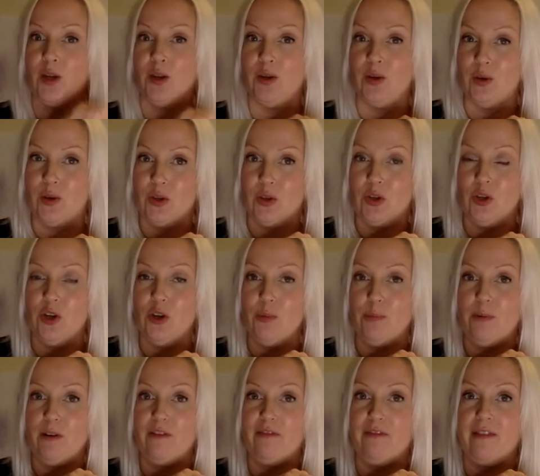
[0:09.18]
Do you
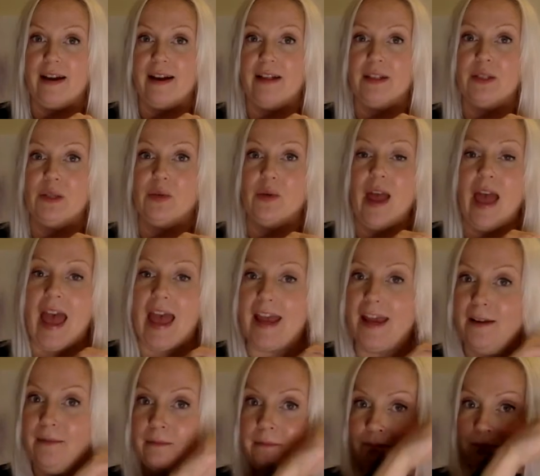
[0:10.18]
prefer to
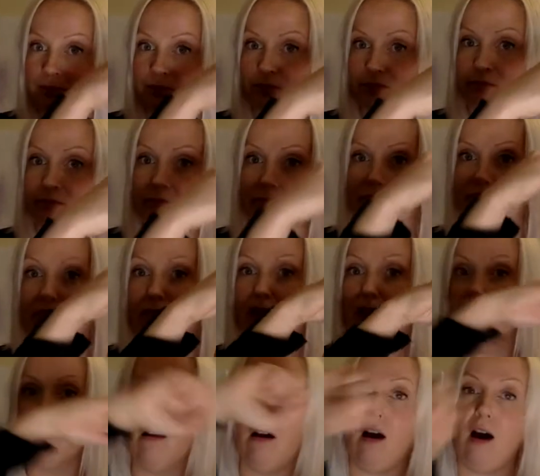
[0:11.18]
A,
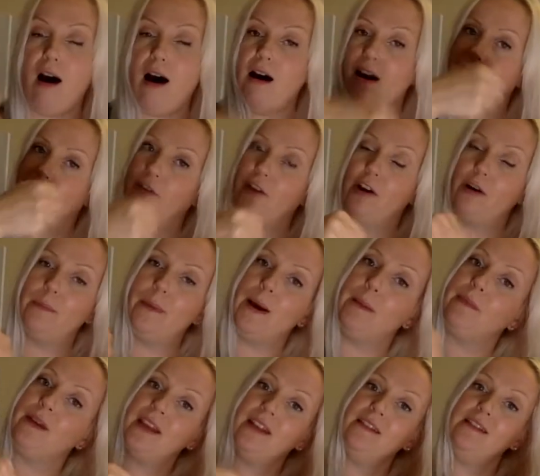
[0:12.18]
carve your
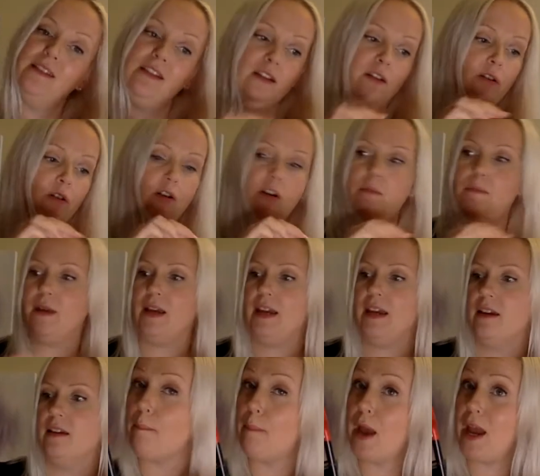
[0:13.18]
pumpkins, or
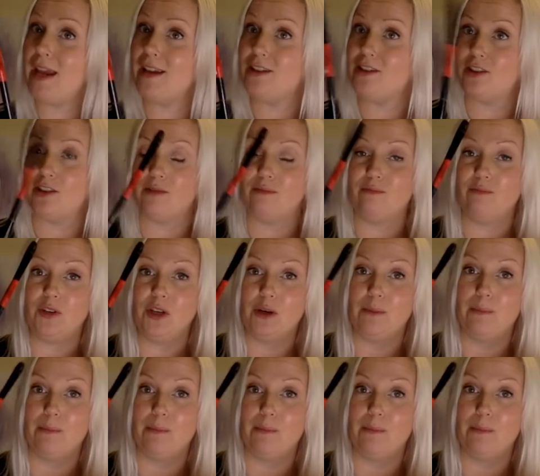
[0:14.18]
B, paint your